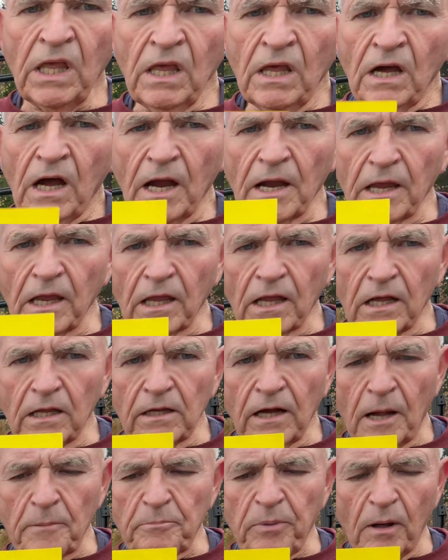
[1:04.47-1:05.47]
I
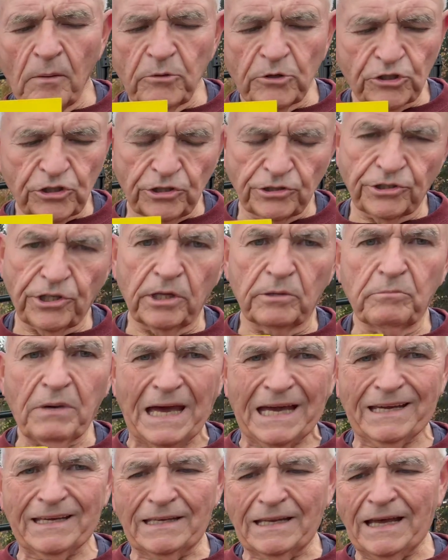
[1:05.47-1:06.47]
published this thing
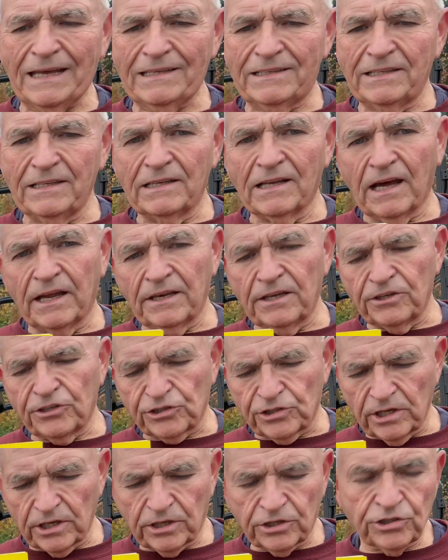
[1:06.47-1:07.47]
back in
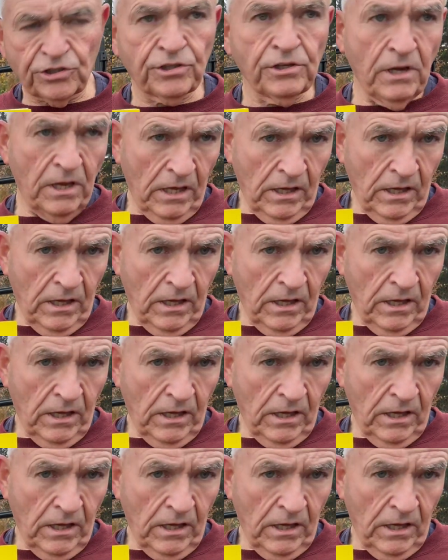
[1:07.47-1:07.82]
1996.